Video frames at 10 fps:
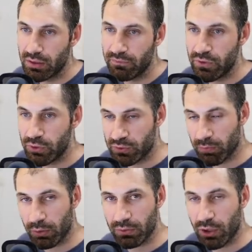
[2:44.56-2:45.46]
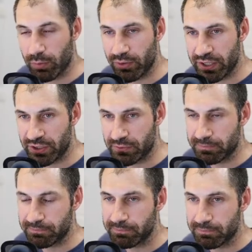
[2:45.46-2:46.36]
views bulk operation,
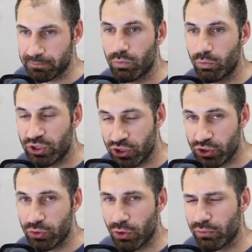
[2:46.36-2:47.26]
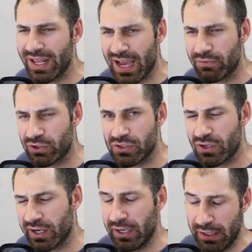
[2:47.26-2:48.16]
which you should already have on your
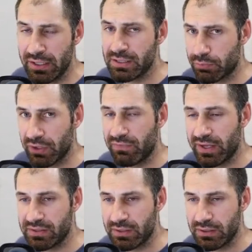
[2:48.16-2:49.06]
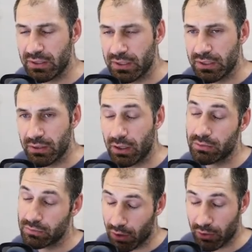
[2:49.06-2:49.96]
site. It is a pretty fancy,
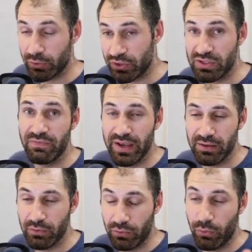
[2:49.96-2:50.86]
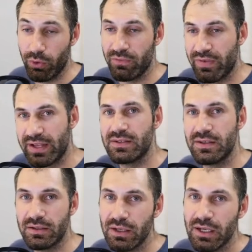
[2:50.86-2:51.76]
oh, I don't want to use the, the word
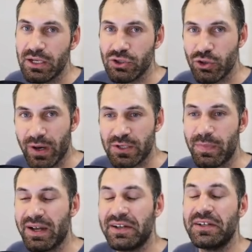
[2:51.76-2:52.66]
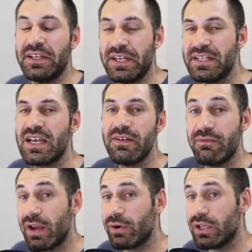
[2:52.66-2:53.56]
fancy too much, but it is a
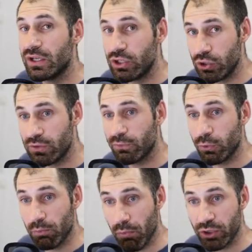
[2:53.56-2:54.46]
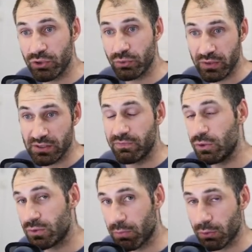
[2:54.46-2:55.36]
very useful module, this
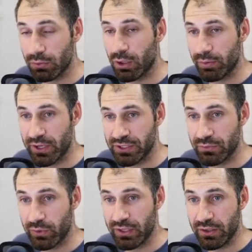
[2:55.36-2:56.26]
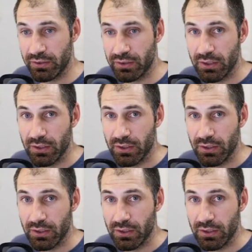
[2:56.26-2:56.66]
views bulk operation, where you can